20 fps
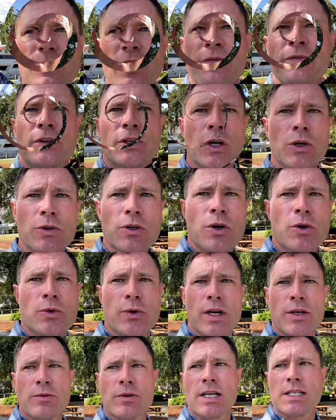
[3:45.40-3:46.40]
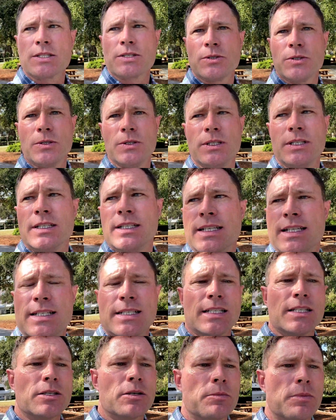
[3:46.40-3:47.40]
If you don't know Greg Russell, he's
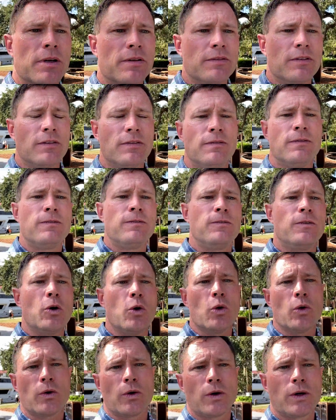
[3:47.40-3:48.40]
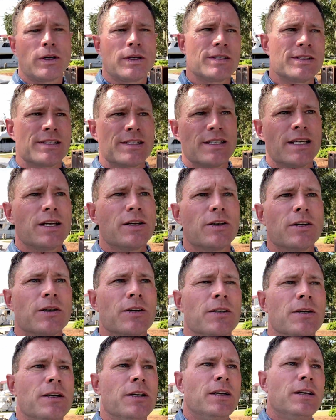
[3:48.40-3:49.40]
a little bit of a folk
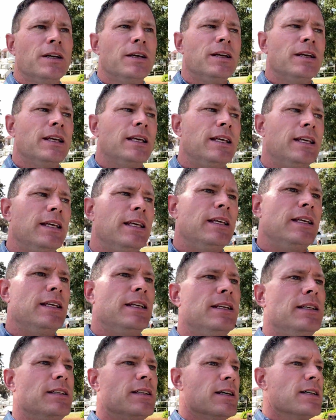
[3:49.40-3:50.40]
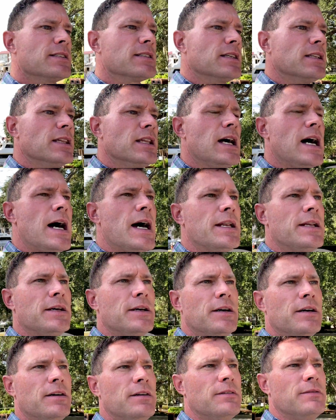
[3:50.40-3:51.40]
singer. He does a lot
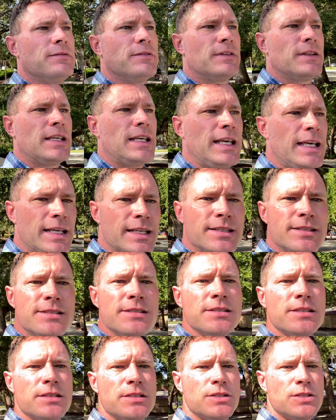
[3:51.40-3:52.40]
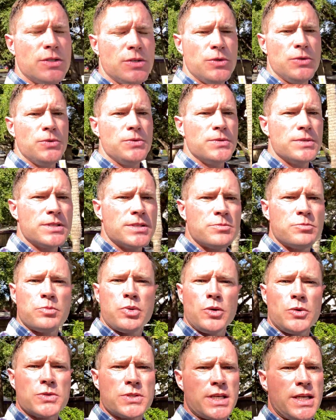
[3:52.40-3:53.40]
of kids tunes,
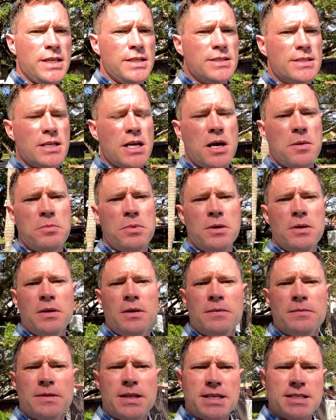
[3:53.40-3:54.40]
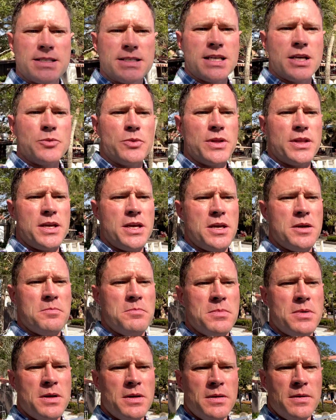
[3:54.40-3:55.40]
pulls kids up. They sing with
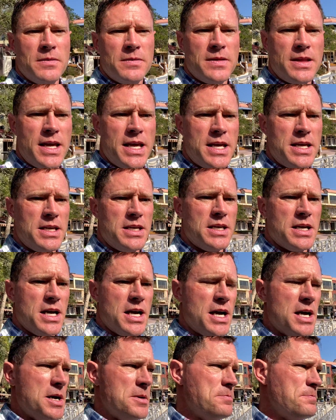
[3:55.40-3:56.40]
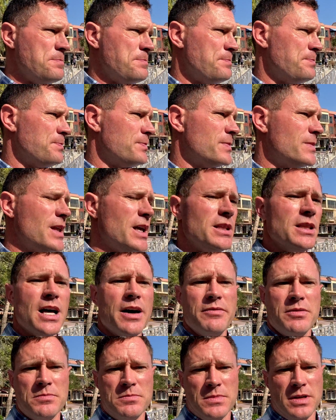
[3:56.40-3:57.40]
him. They
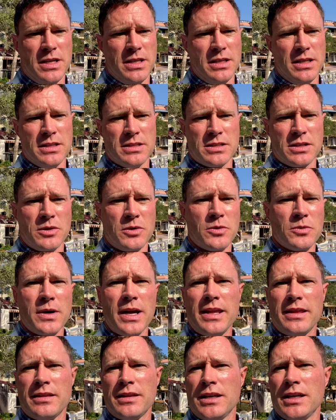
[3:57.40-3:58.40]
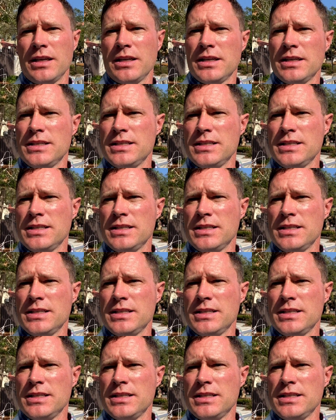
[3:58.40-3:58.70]
love him. It's a great thing.